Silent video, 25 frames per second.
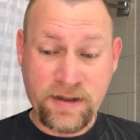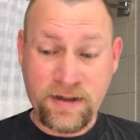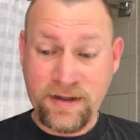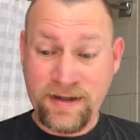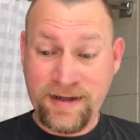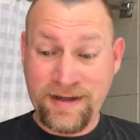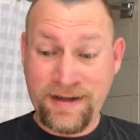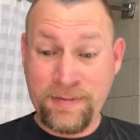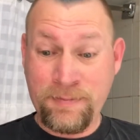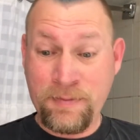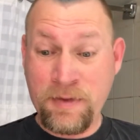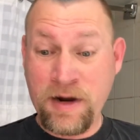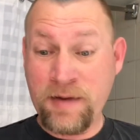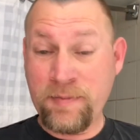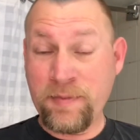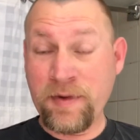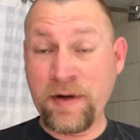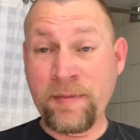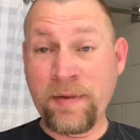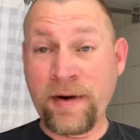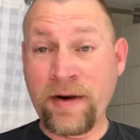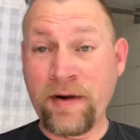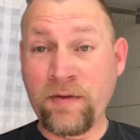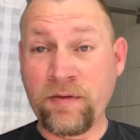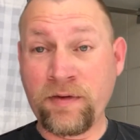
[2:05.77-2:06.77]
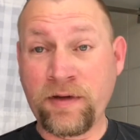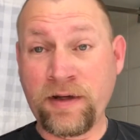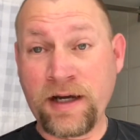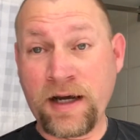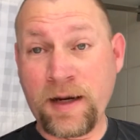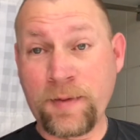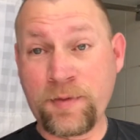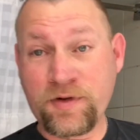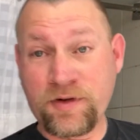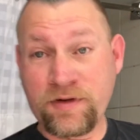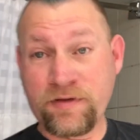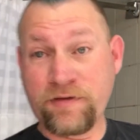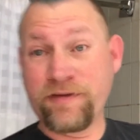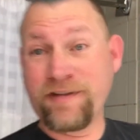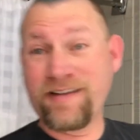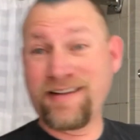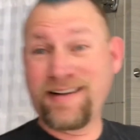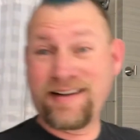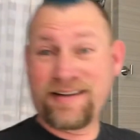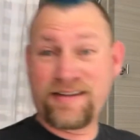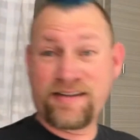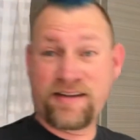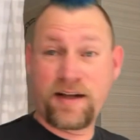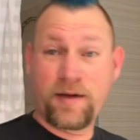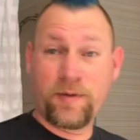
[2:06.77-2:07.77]
it might be my only option for the
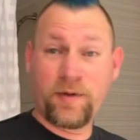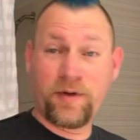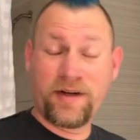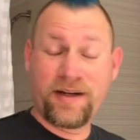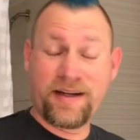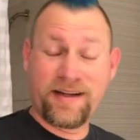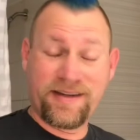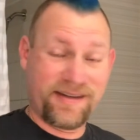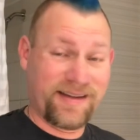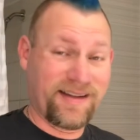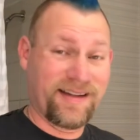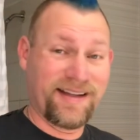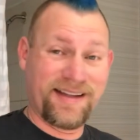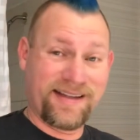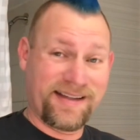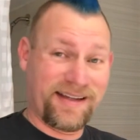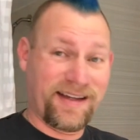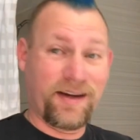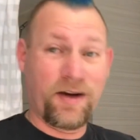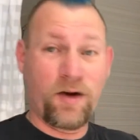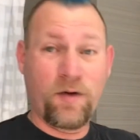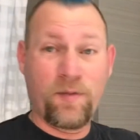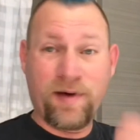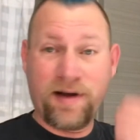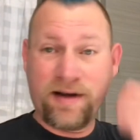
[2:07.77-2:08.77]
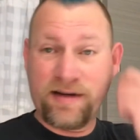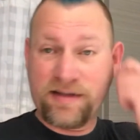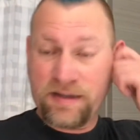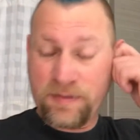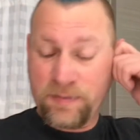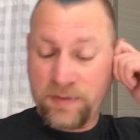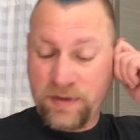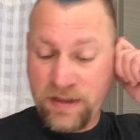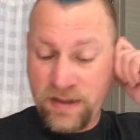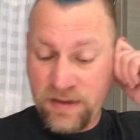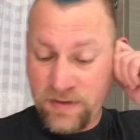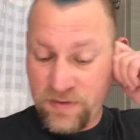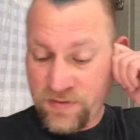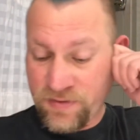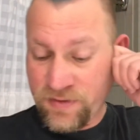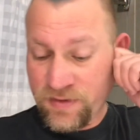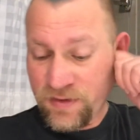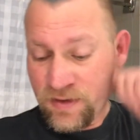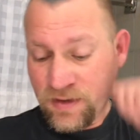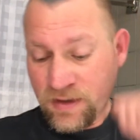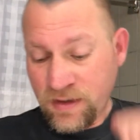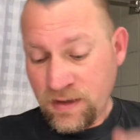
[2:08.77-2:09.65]
next couple of days unless I go buy something else.